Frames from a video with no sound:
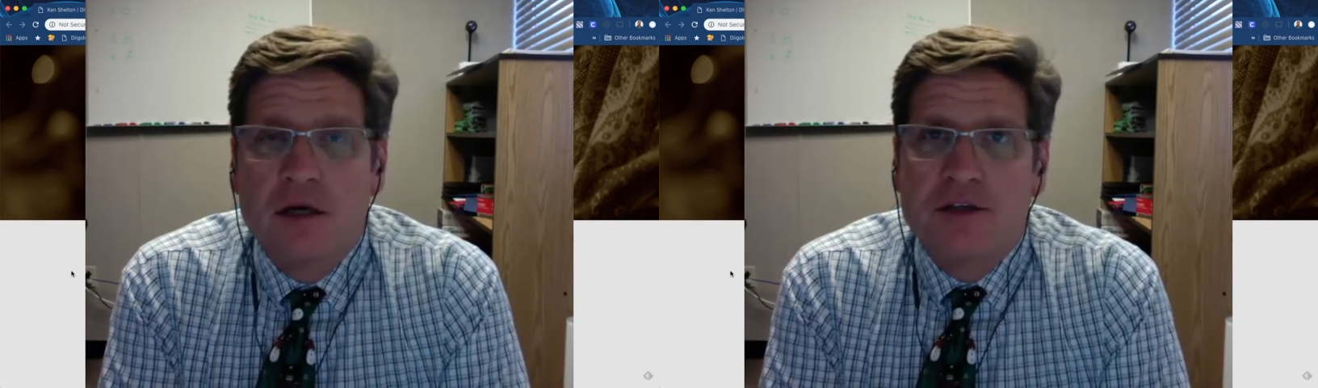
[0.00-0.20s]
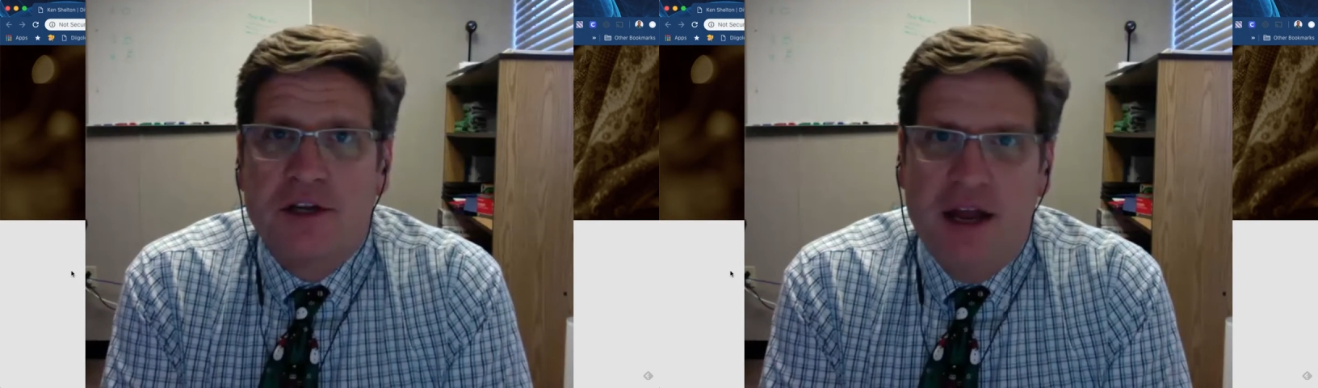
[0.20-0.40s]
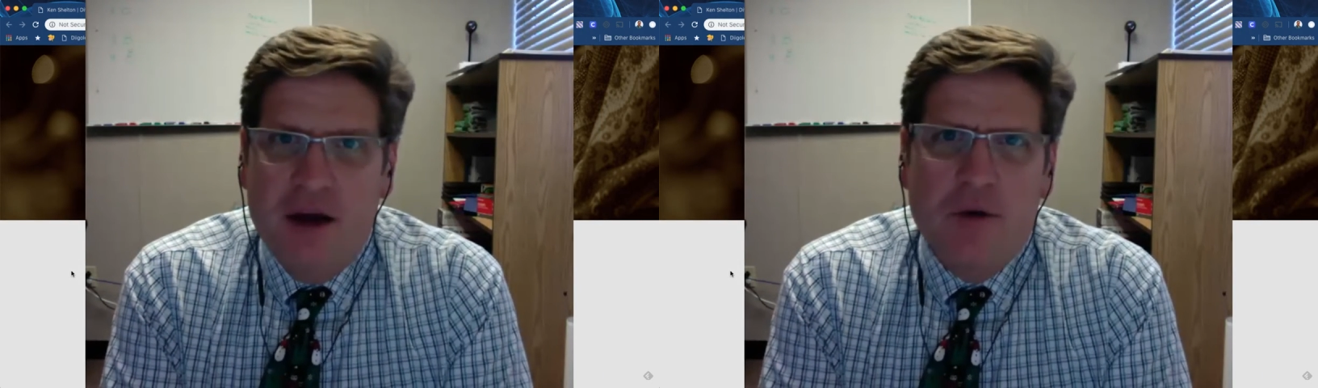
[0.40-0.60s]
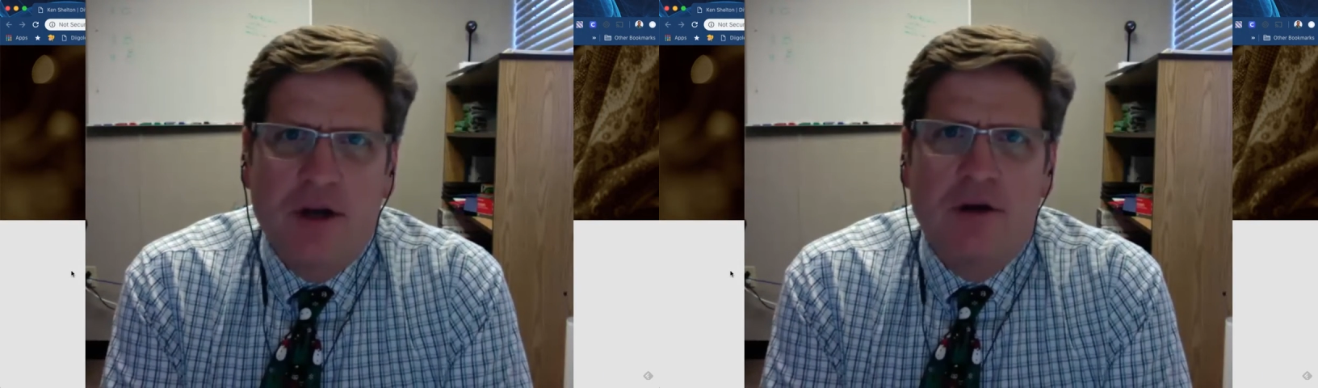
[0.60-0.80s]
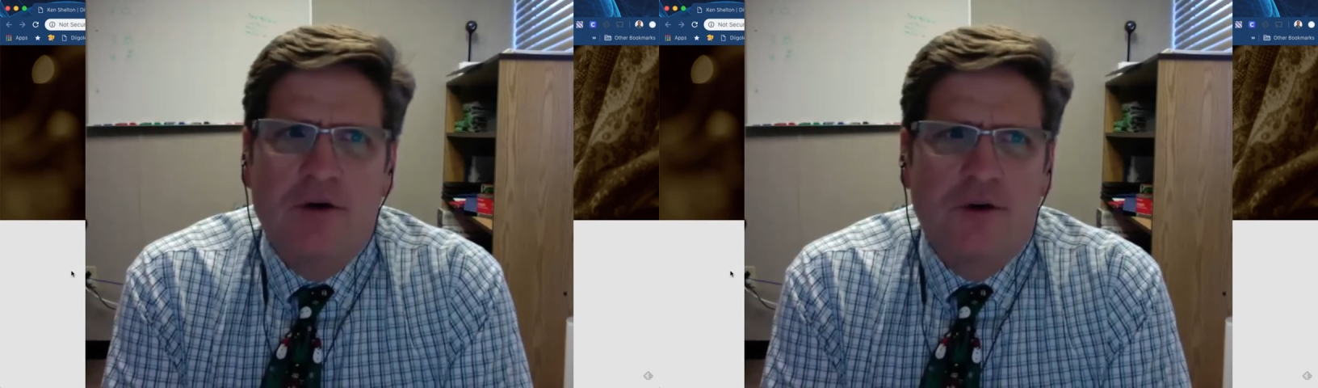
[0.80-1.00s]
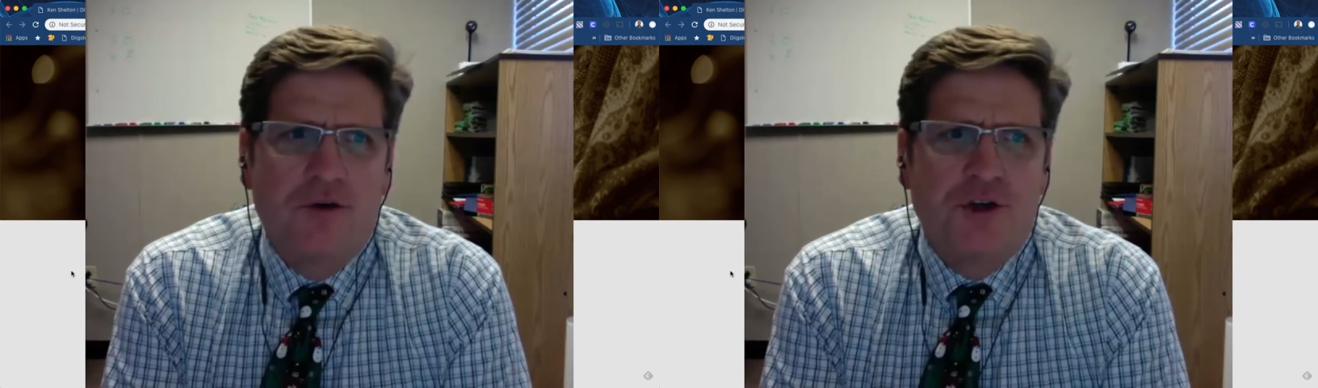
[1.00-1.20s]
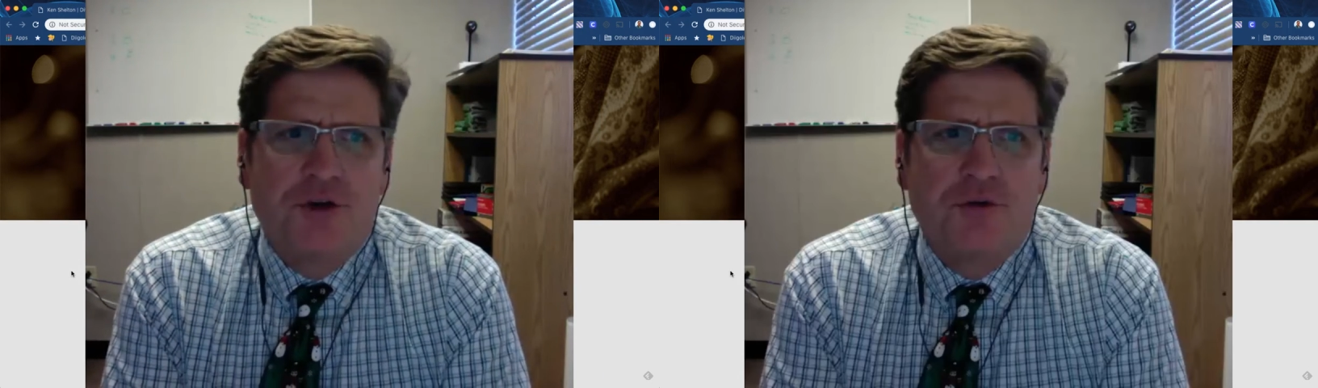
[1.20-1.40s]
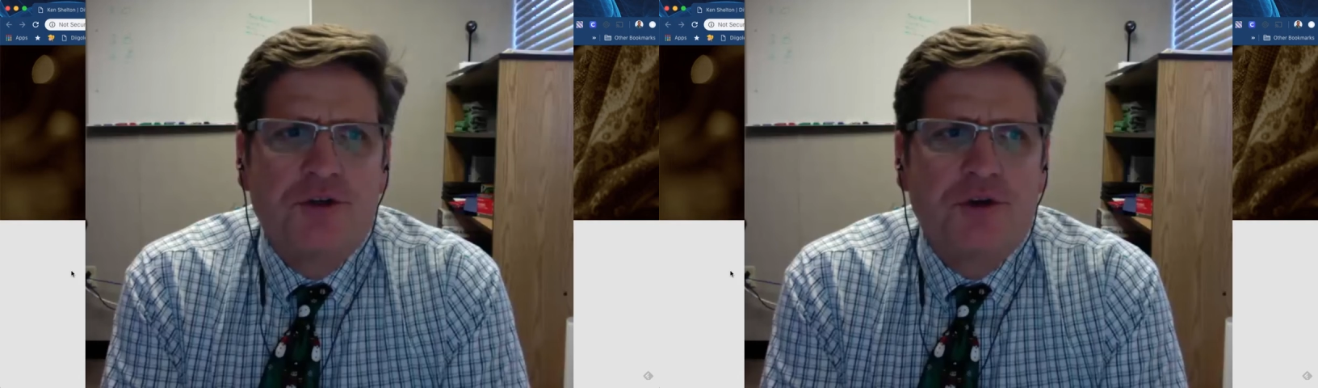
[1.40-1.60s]
Today I want to introduce
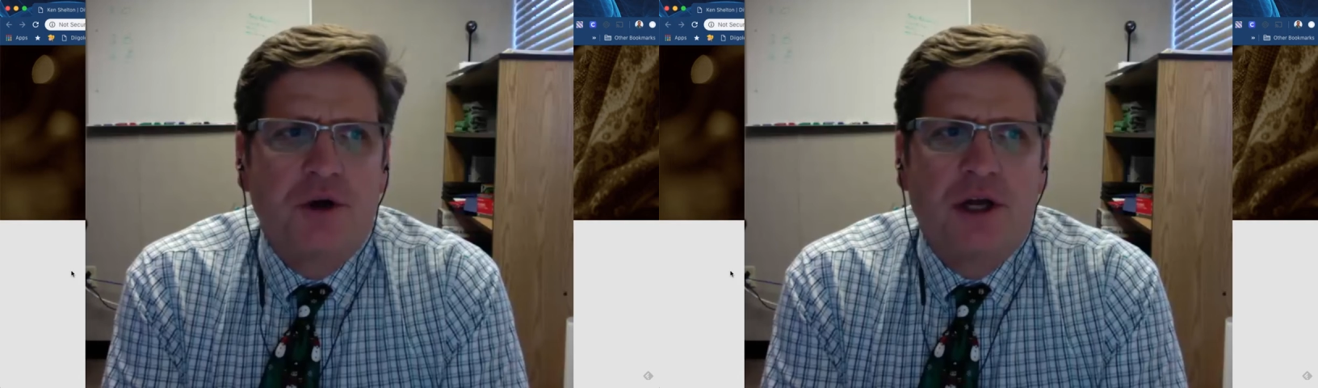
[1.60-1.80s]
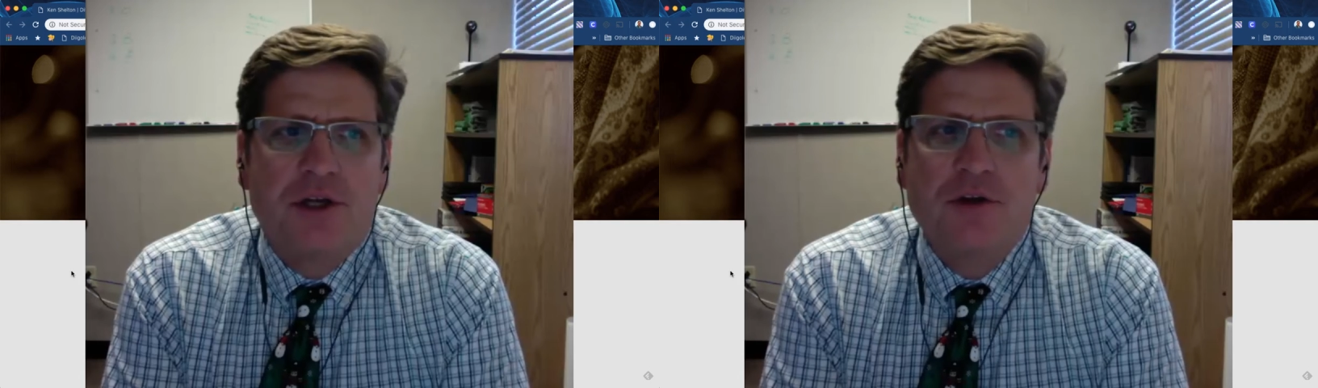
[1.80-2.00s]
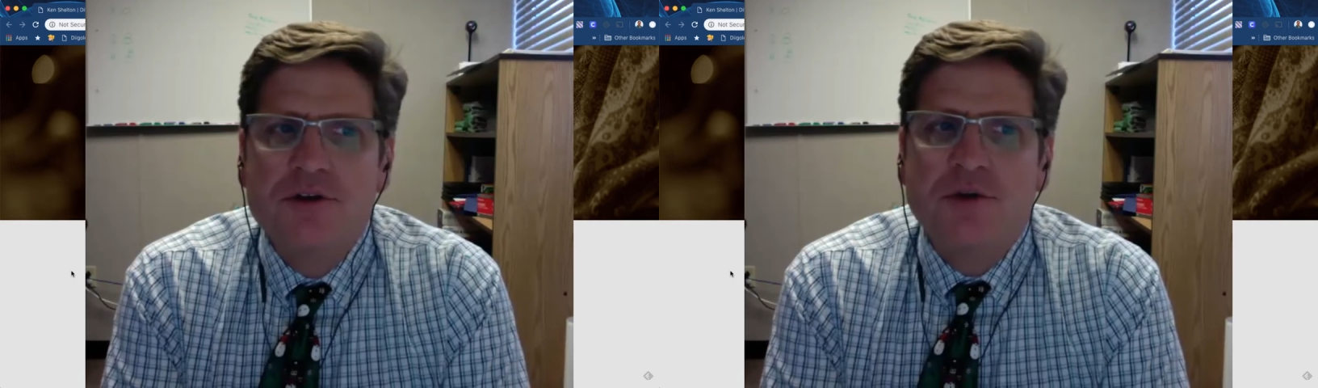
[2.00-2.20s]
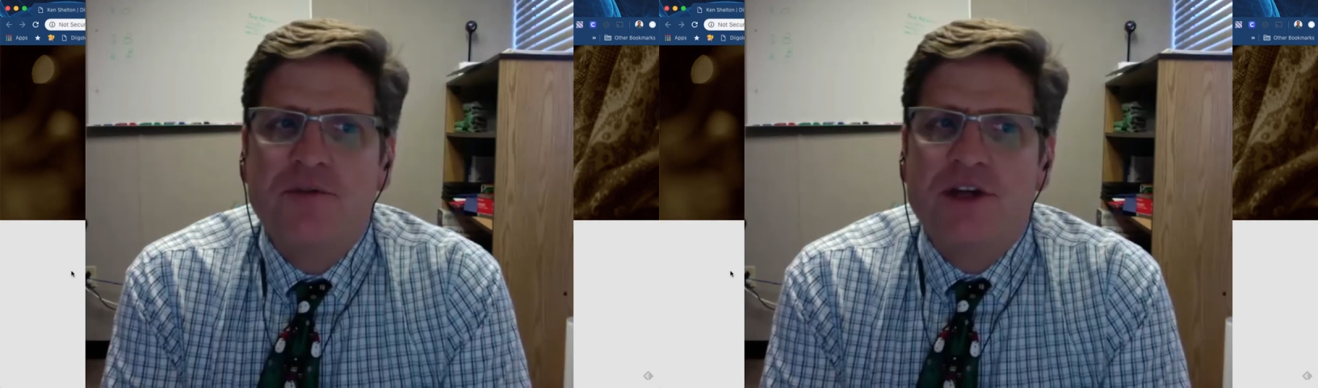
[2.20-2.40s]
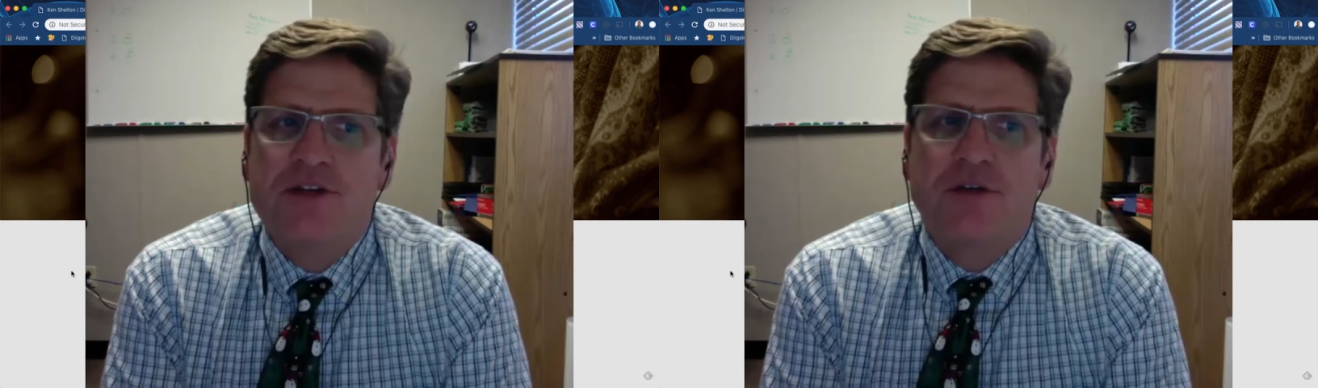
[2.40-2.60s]
you to a YouTube feature